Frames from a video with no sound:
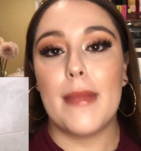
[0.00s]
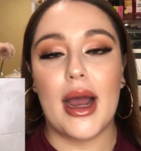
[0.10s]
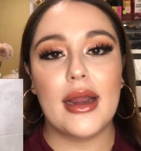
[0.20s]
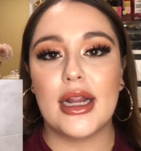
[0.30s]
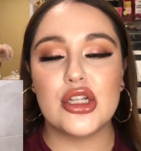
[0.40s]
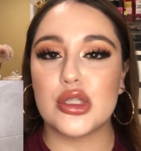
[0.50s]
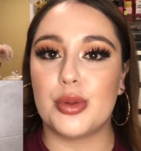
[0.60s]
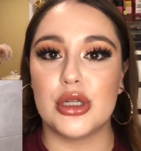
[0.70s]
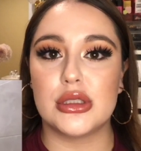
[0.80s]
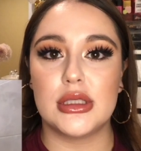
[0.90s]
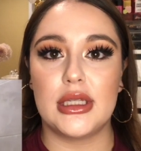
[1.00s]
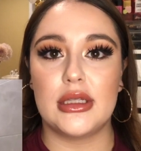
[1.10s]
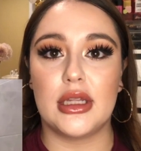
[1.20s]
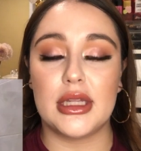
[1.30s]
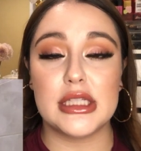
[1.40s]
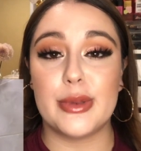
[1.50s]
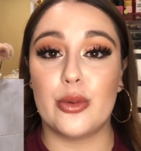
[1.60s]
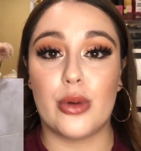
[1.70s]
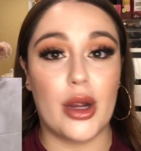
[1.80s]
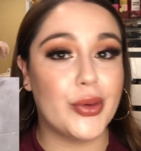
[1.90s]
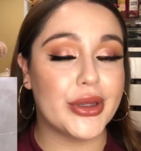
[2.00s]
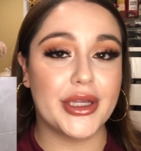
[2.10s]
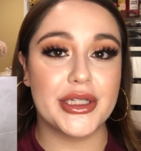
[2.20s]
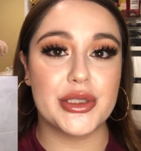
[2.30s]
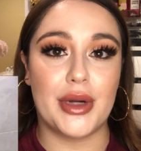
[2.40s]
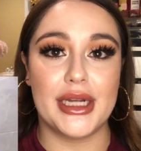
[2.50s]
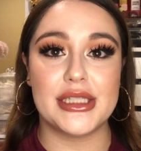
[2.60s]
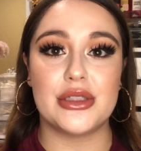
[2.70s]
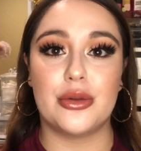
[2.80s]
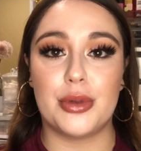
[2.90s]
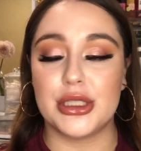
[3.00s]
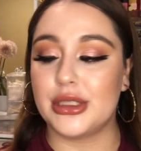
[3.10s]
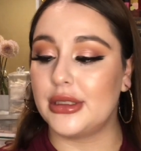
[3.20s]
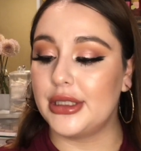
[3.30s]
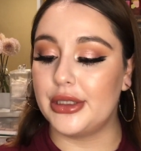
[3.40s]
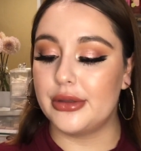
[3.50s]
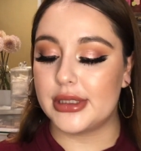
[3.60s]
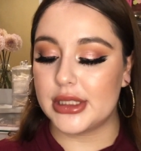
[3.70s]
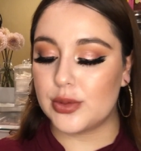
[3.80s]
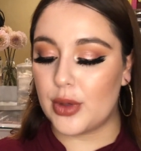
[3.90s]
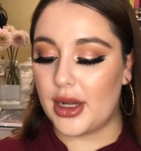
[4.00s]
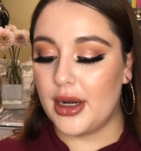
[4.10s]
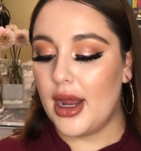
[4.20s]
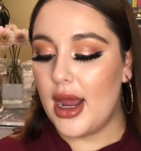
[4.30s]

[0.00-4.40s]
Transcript: Mine, I just personally, nothing's been wrong with this, so I still personally use this one.